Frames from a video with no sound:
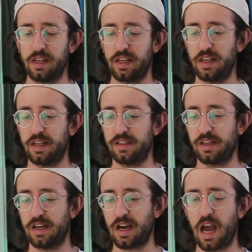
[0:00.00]
and
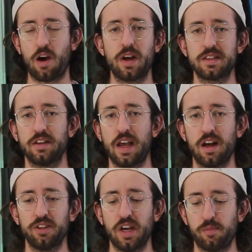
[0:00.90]
how has it
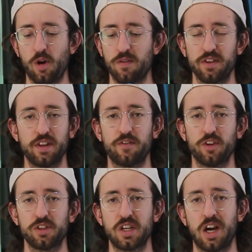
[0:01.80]
held up over the
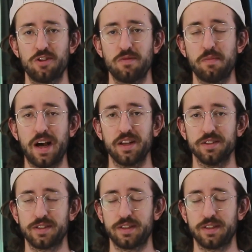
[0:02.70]
first 100 miles?